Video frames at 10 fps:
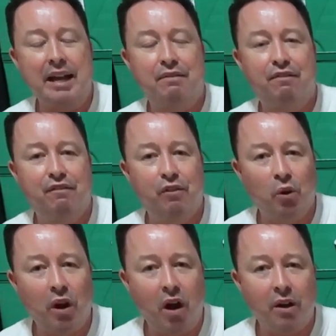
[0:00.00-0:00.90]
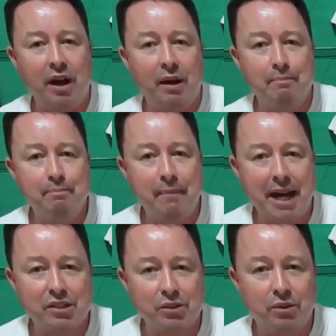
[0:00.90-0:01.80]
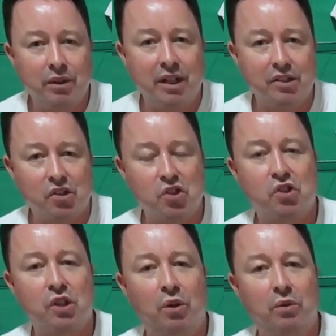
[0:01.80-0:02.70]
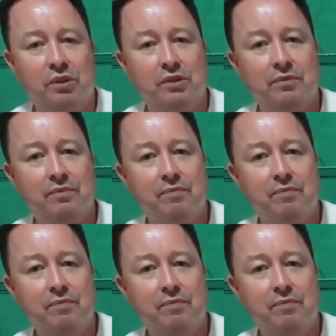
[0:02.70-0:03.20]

A full-on metal assault